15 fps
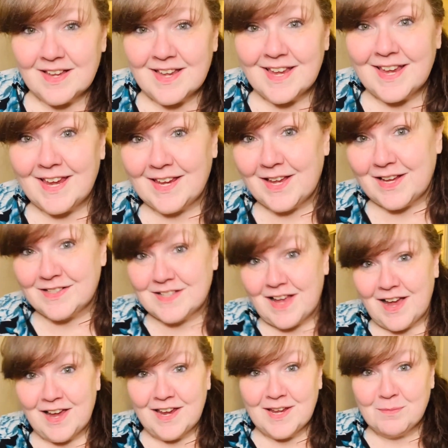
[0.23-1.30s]
Hey guys,
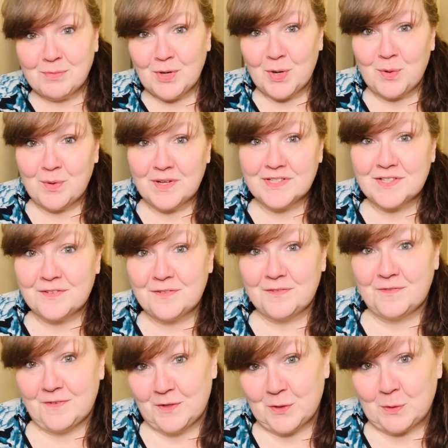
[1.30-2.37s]
I am going to
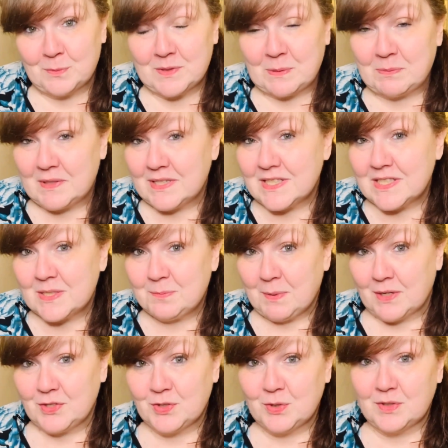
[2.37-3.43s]
film something
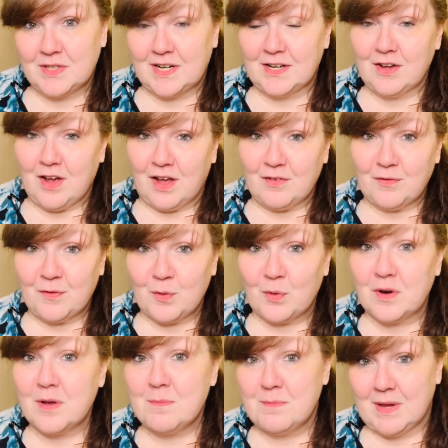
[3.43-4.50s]
special that I got
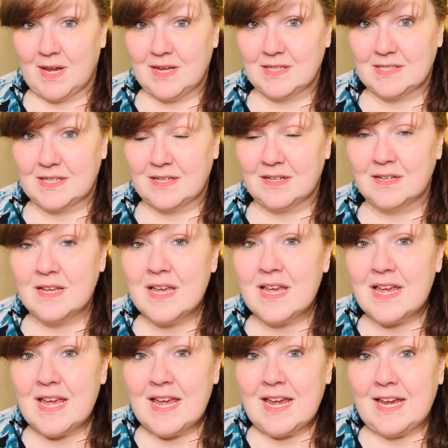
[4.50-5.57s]
for Amanda.
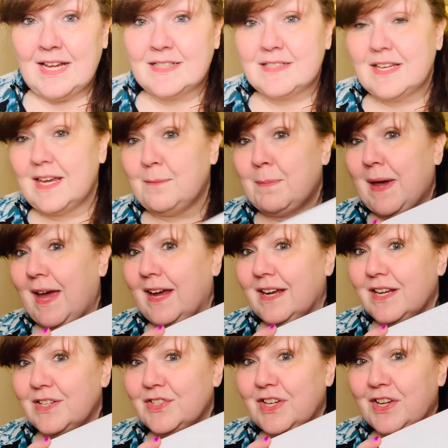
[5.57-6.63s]
It's a
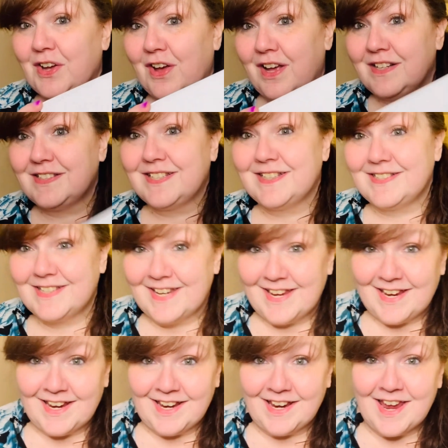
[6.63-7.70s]
package I got
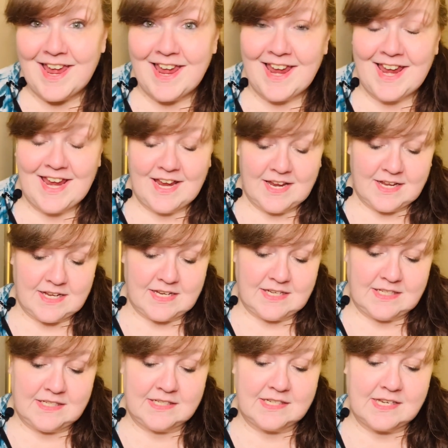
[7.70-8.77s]
today
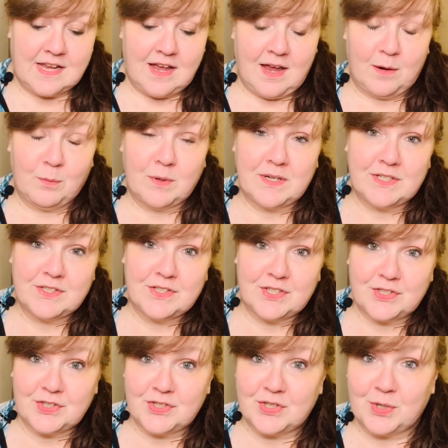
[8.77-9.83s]
and I wanted
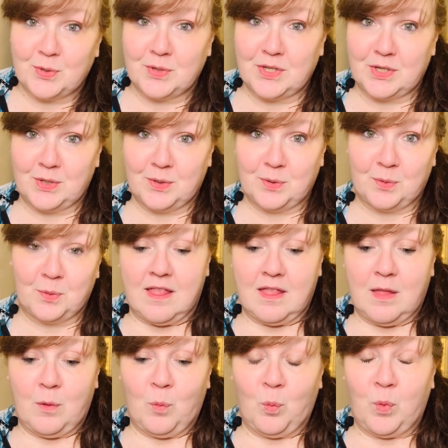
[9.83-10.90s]
to show you
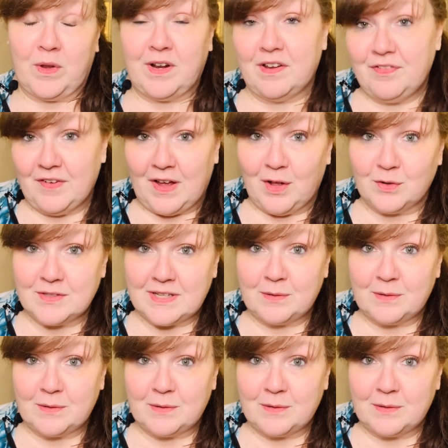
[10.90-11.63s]
what I found.